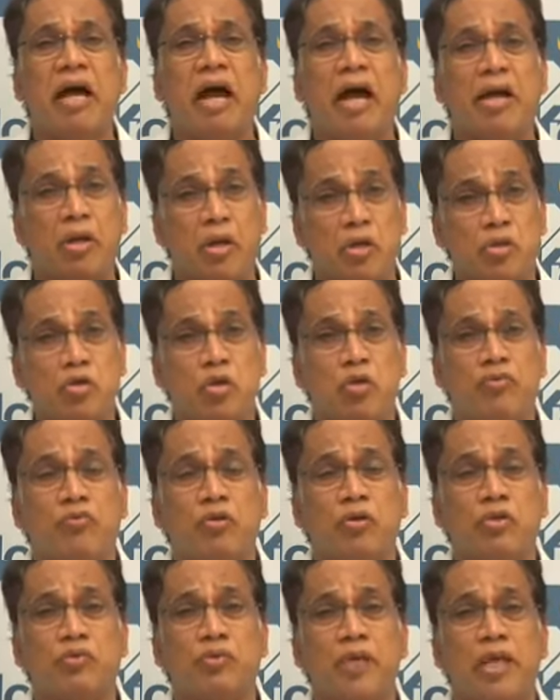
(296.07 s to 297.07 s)
and also of
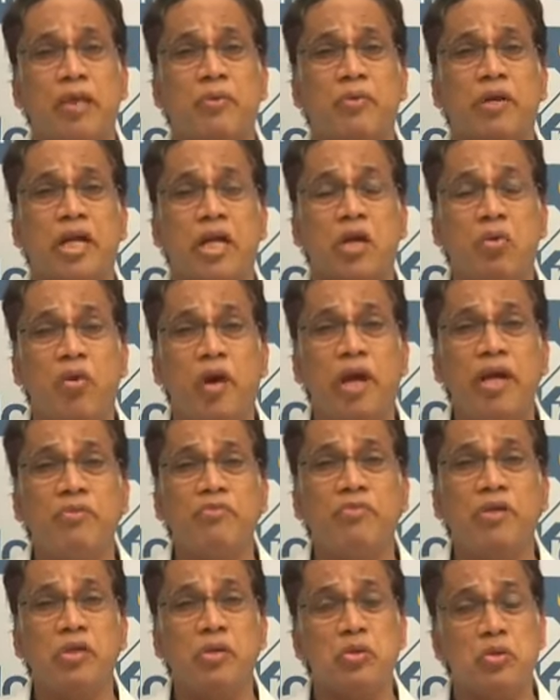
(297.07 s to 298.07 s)
course wherever
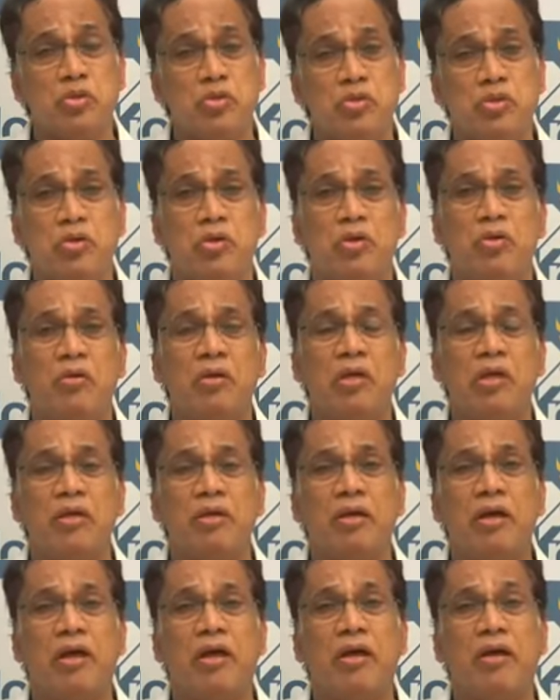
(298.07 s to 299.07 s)
required we use
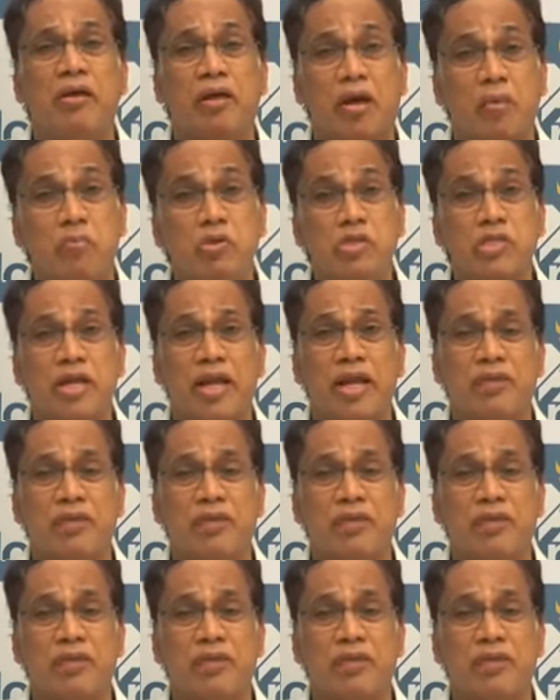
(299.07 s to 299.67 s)
computer